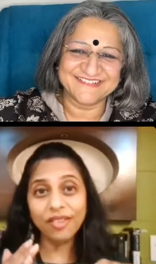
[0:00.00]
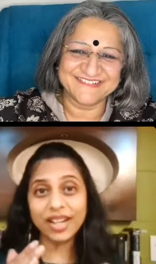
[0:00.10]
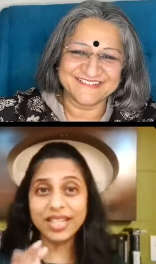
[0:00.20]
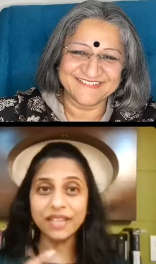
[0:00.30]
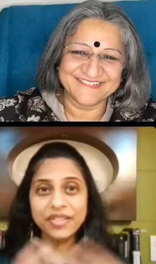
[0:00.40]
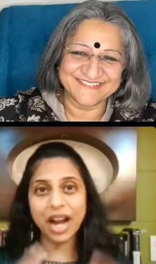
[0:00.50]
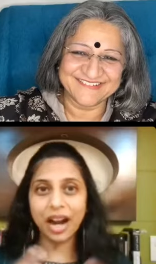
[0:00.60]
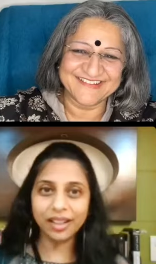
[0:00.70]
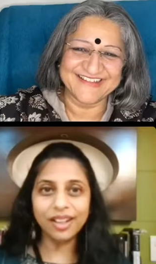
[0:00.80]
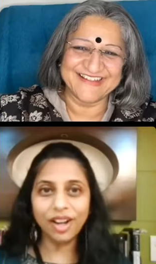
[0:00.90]
Speaker 1: he gets the flow
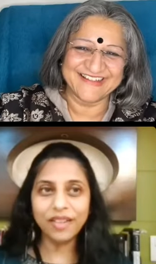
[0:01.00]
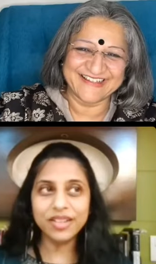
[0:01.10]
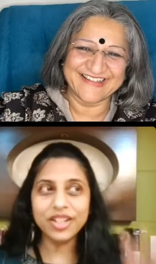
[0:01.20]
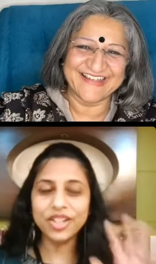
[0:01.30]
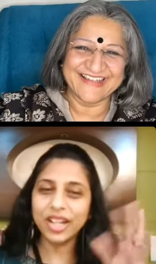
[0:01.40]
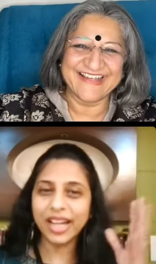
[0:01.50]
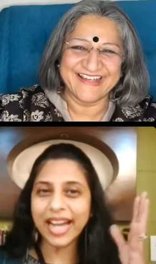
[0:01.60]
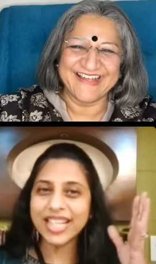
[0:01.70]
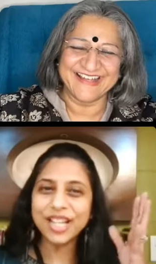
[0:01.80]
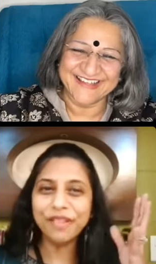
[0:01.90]
he'll come in he's
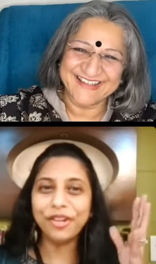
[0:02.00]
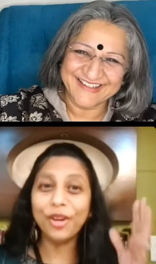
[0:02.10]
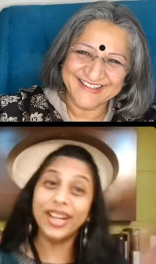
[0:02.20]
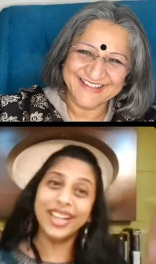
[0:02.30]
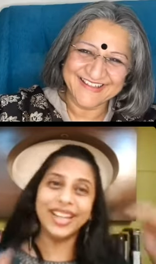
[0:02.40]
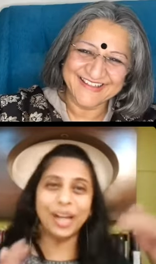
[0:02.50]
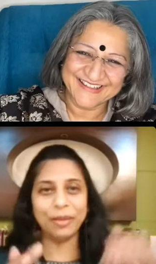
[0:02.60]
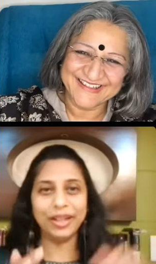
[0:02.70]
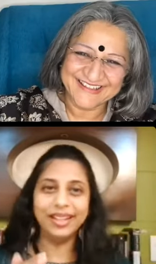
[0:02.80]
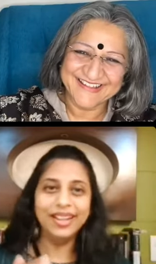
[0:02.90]
like ha, ha see
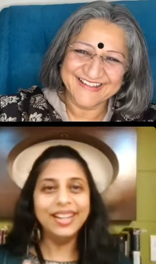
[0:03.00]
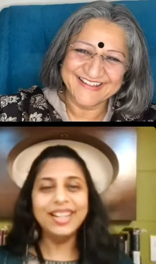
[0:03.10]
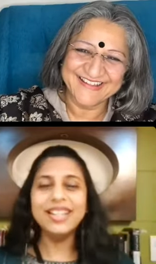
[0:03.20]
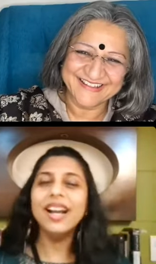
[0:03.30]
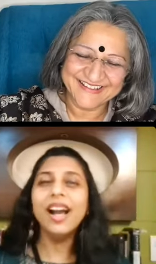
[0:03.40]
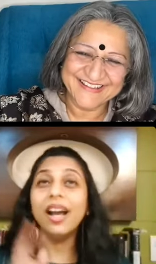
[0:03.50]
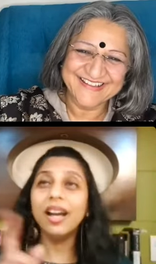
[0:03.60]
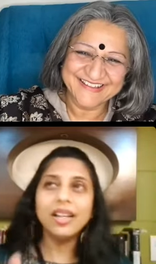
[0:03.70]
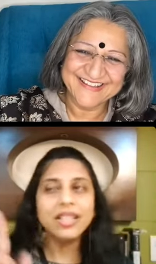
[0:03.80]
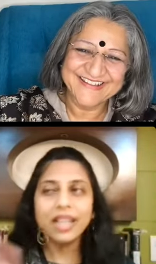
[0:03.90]
exactly what mom is saying now
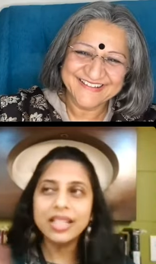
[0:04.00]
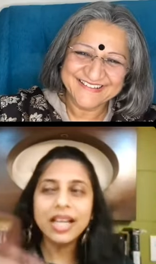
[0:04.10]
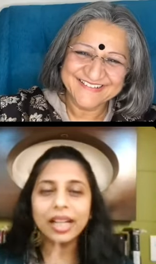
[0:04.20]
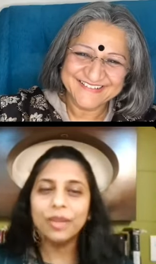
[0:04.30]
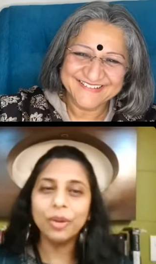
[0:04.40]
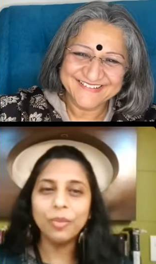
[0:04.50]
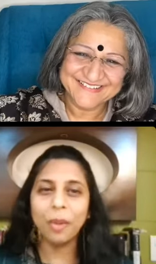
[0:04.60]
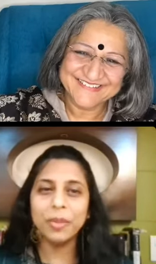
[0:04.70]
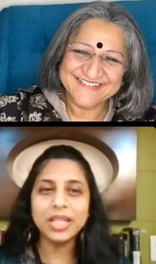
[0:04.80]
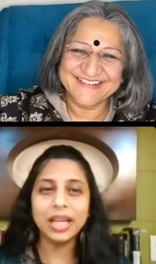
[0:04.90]
let me explain it to you
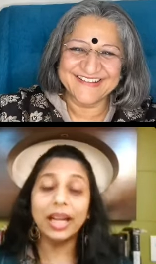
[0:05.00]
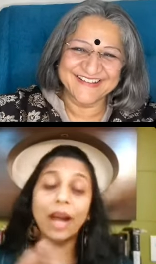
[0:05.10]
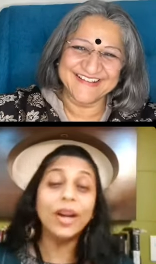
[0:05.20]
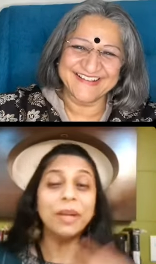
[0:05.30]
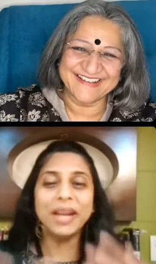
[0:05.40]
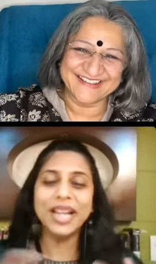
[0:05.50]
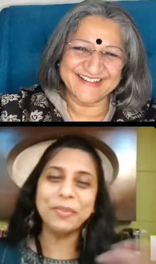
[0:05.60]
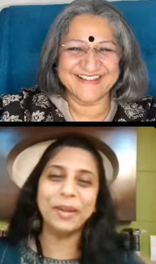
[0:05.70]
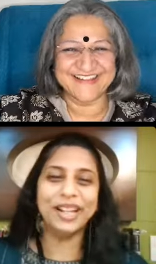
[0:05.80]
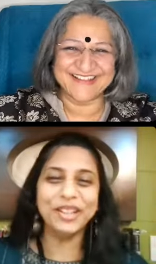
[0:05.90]
which is
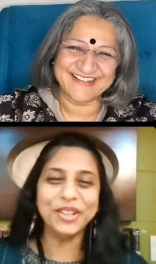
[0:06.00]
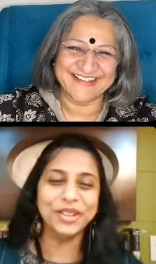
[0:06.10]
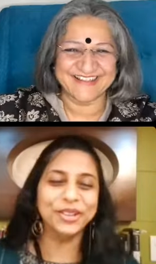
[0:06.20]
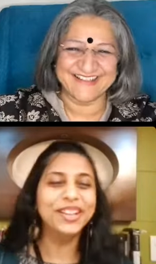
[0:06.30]
very sweet